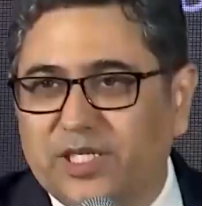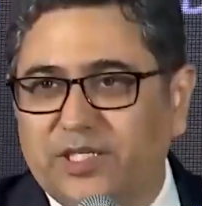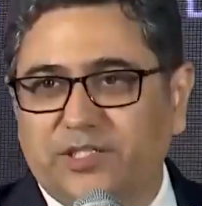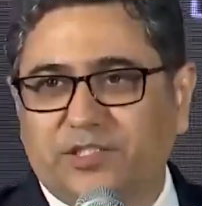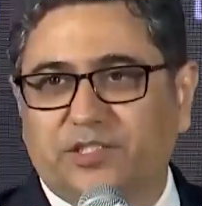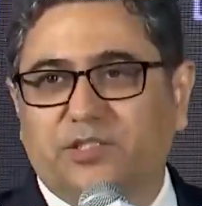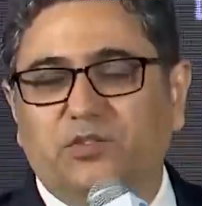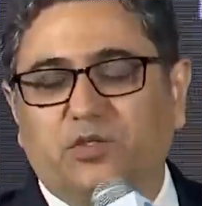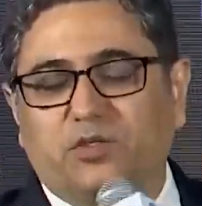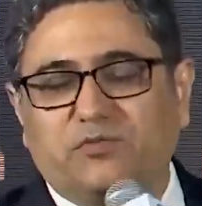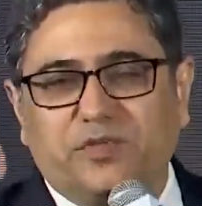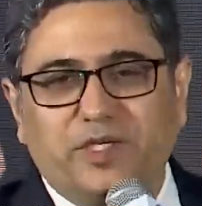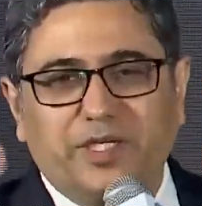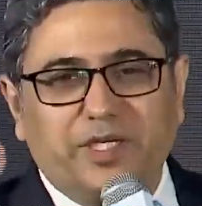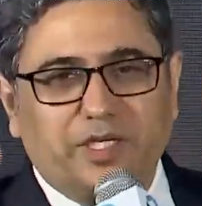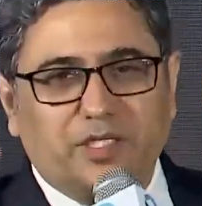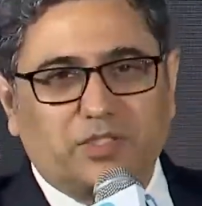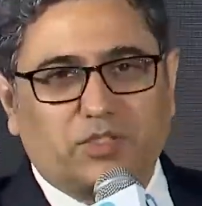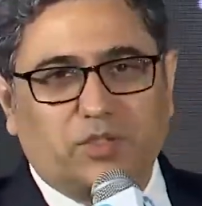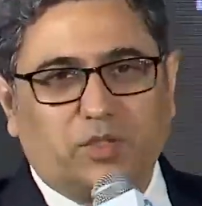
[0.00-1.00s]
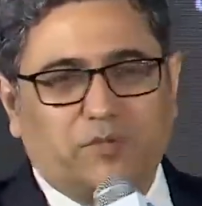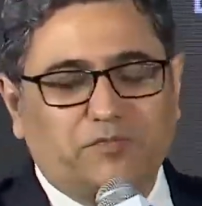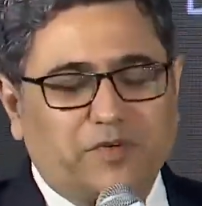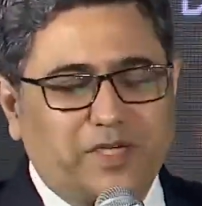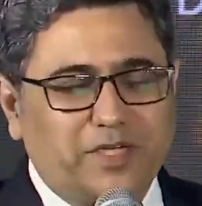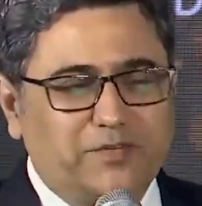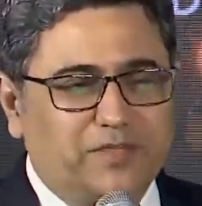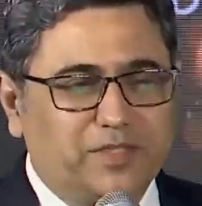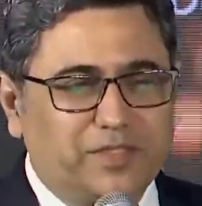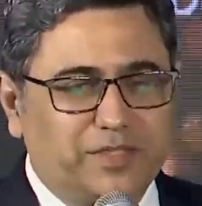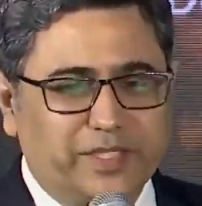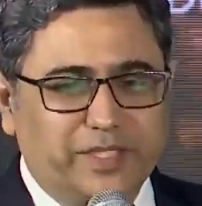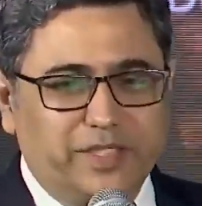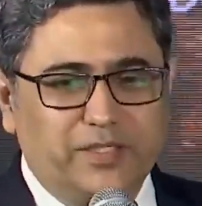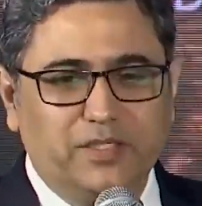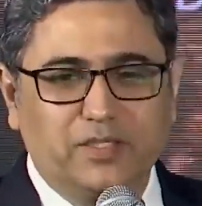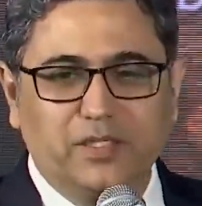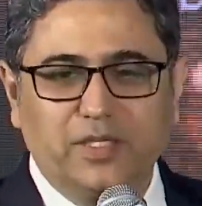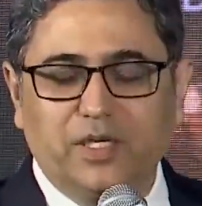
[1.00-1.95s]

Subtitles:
edition of India's Top 500,